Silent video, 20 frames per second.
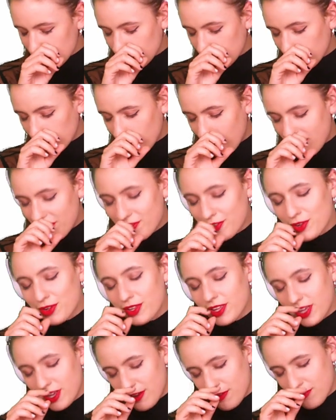Revel
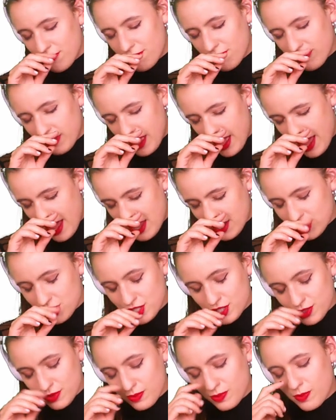in
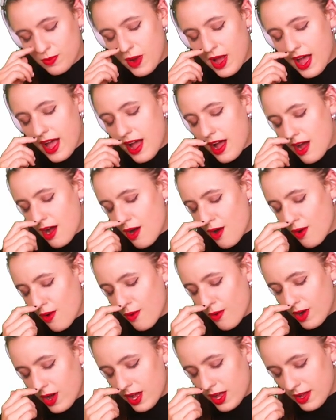flesh.
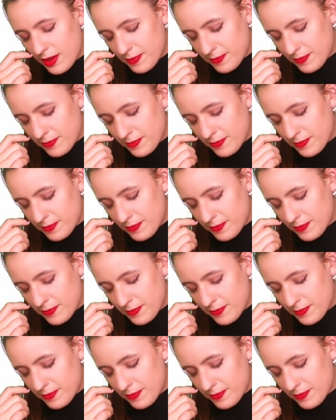Wow.